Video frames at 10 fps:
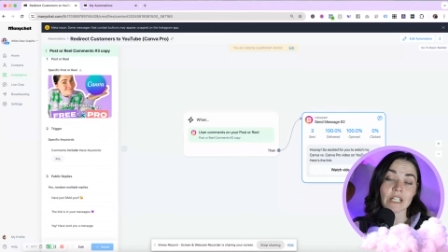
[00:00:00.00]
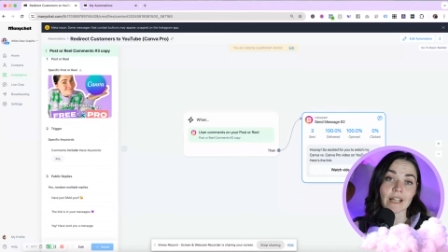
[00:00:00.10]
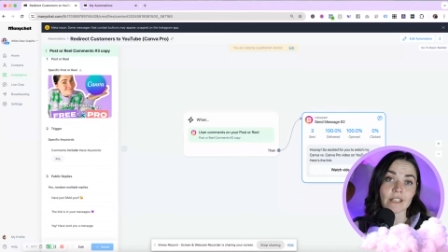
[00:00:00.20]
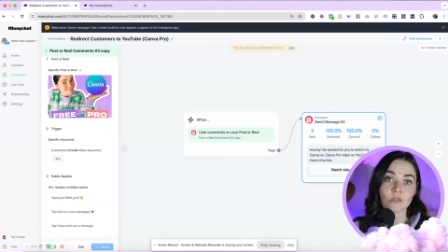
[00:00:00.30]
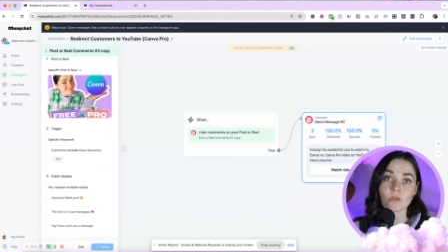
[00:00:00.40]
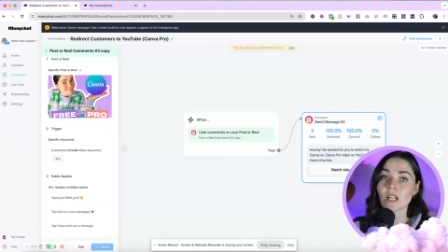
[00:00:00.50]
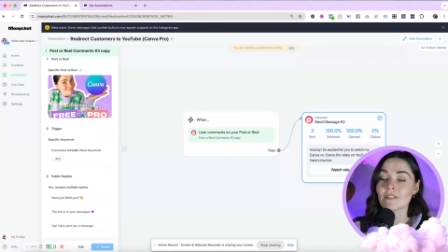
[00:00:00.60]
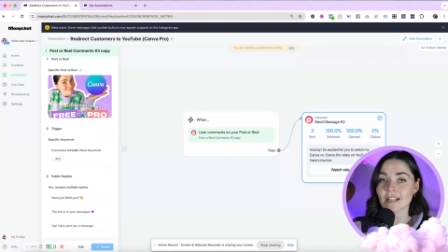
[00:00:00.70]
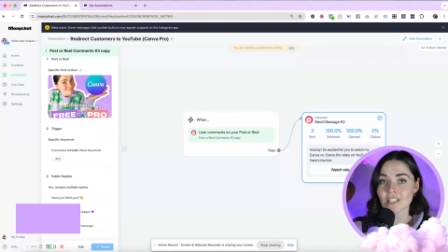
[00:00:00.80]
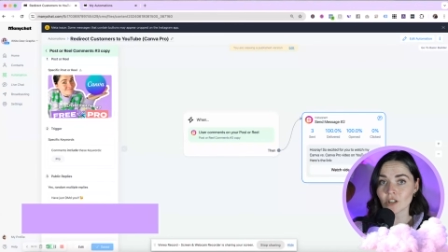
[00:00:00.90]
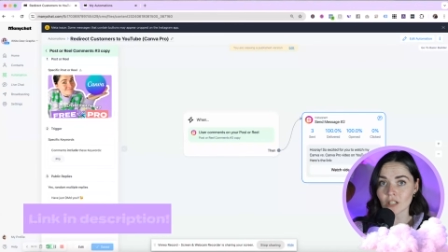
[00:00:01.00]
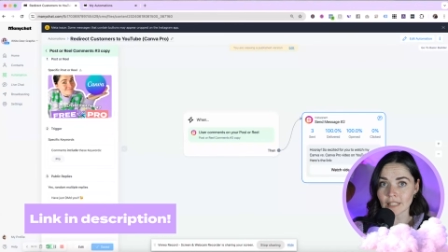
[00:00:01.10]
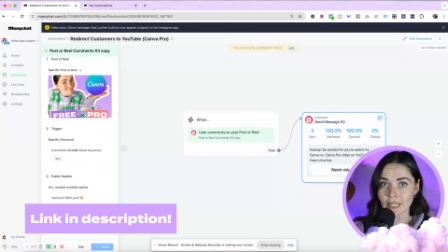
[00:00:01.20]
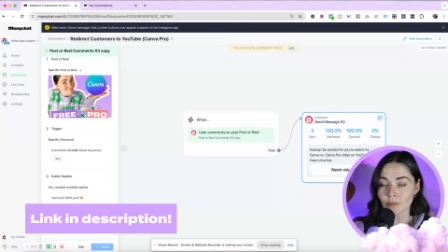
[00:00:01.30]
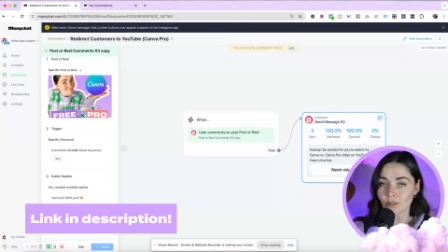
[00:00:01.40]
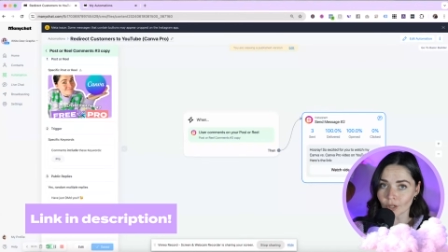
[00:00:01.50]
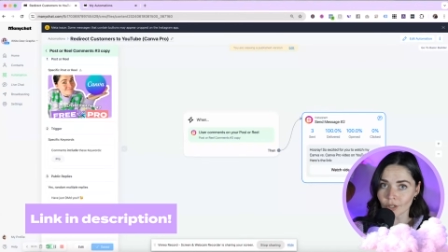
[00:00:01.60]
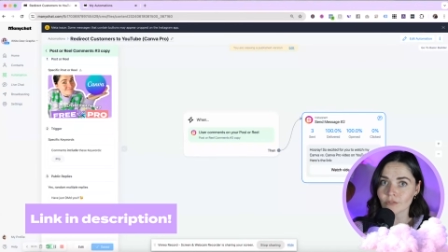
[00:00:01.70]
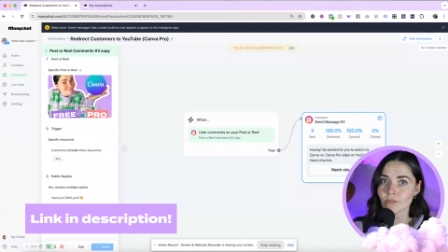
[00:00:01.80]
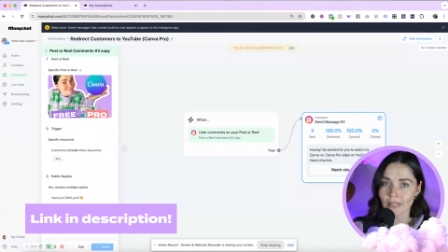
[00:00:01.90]
great tool. I've actually got a link
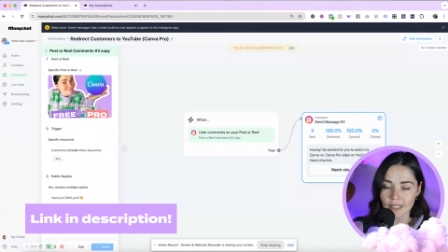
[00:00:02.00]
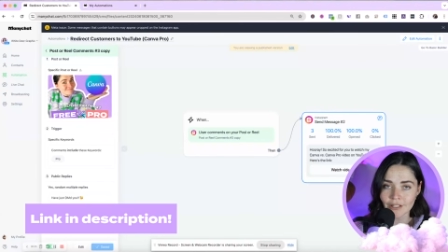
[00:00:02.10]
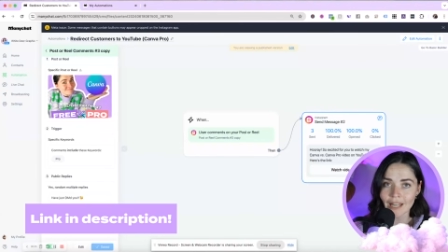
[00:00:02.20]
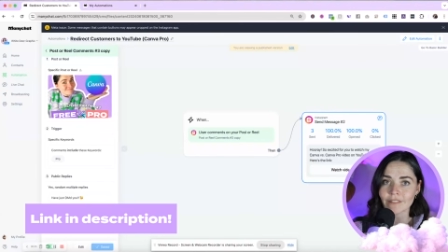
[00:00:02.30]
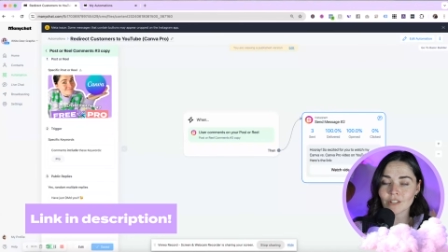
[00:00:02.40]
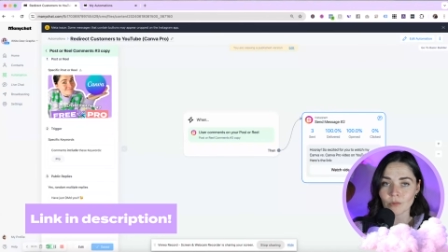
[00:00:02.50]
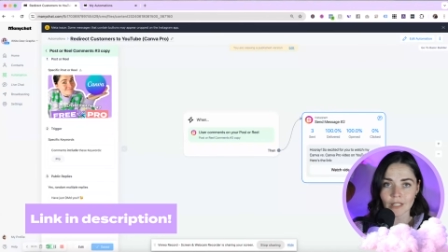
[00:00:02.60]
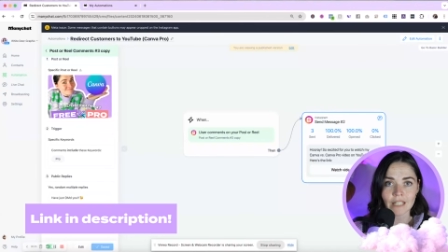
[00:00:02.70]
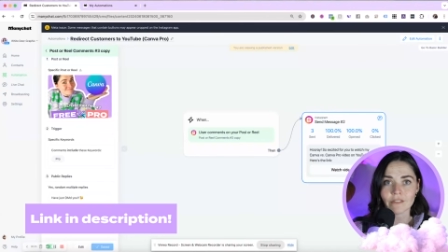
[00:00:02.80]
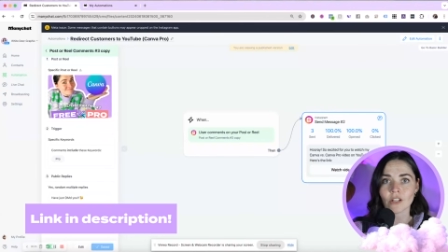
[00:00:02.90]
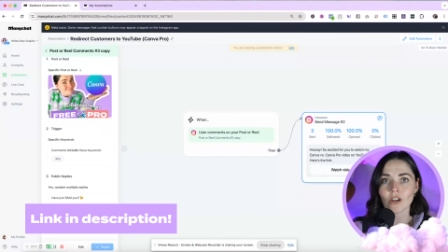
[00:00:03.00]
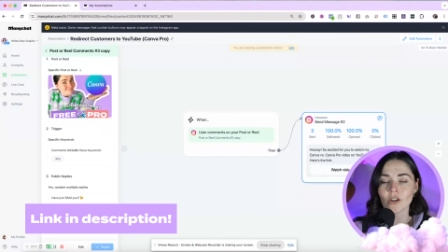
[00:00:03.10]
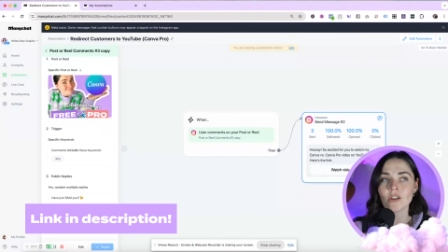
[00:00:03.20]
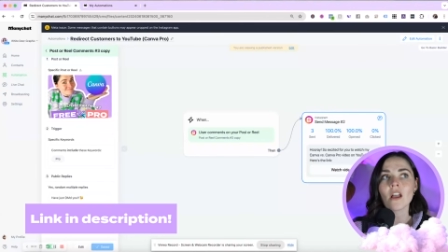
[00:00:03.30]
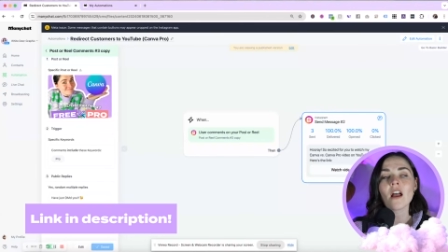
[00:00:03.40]
below for ManyChat if if you want to give it a go.